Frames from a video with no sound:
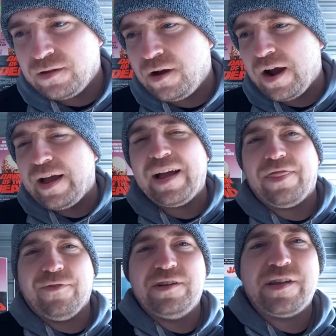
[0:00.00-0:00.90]
All right, I got
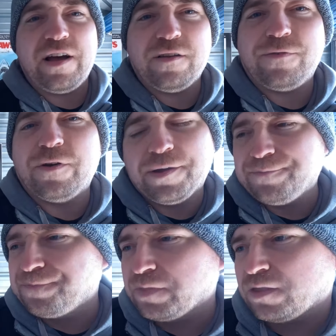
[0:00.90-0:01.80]
3 sales for you.
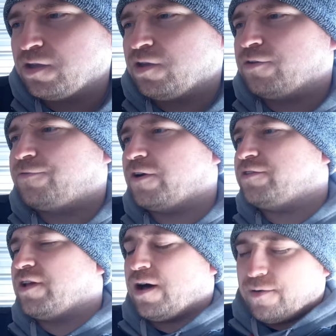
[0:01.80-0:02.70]

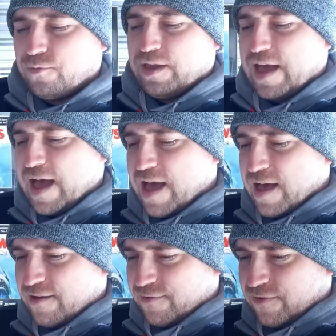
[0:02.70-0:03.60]
First up, we
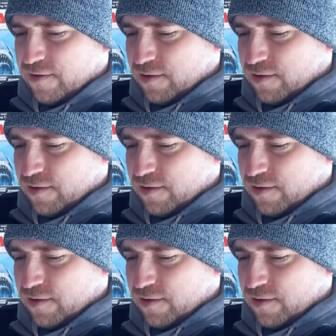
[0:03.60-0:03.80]
have